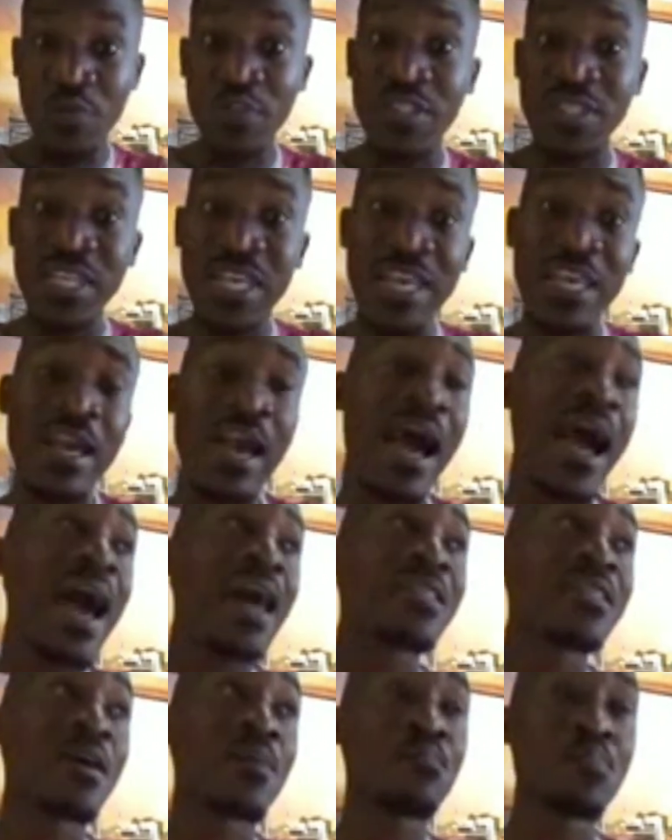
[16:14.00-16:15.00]
of seeing
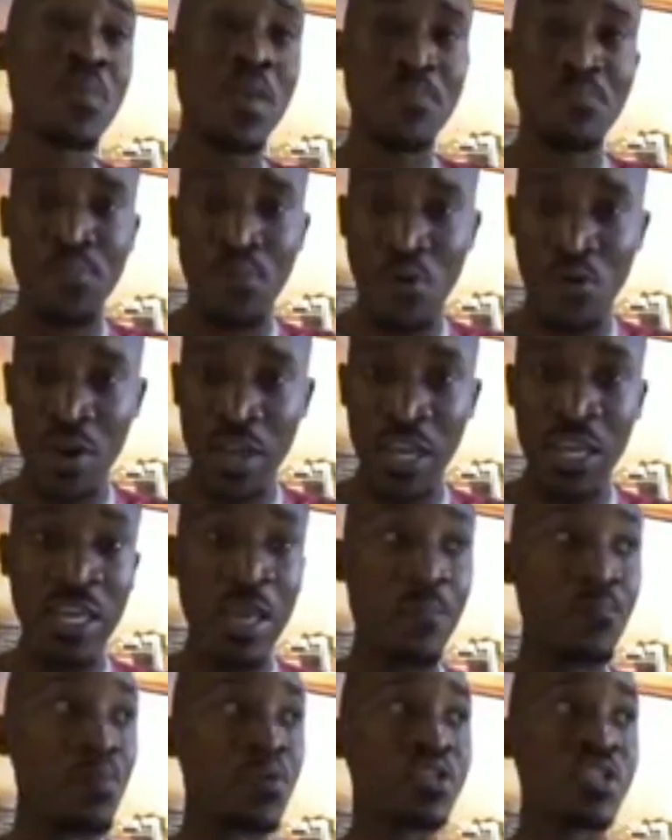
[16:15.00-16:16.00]
other people
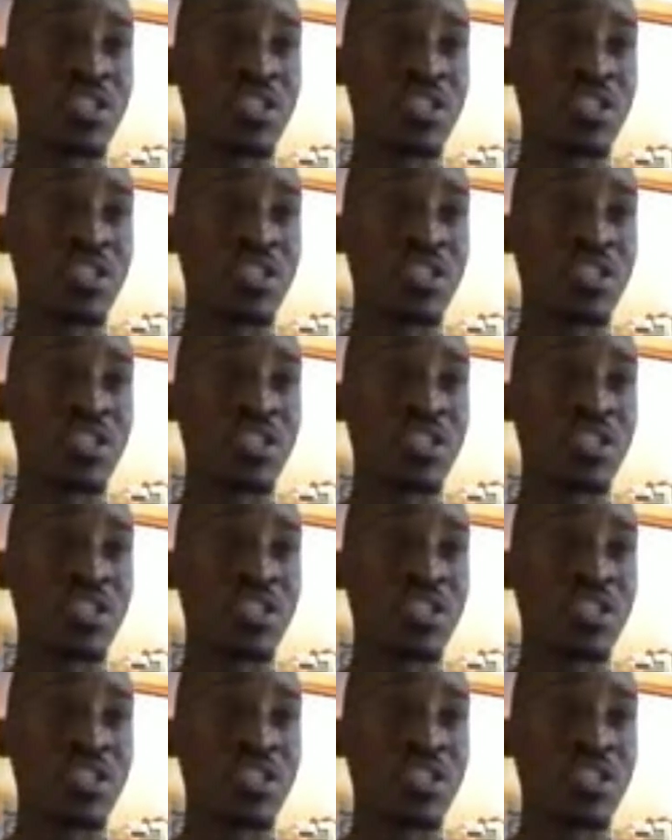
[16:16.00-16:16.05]
in a